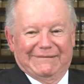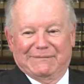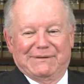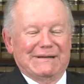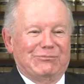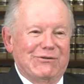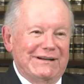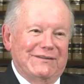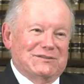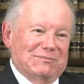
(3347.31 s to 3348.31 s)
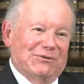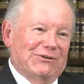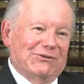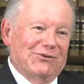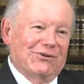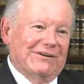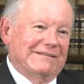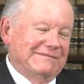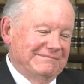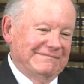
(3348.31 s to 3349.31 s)
I mean, being appointed to the Superior
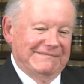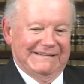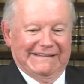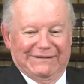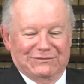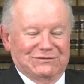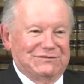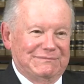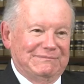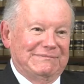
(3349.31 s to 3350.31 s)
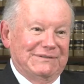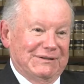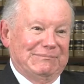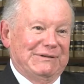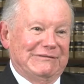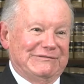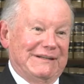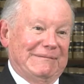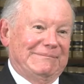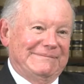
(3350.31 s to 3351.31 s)
Court, I was a little puffed
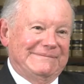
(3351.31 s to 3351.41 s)
up.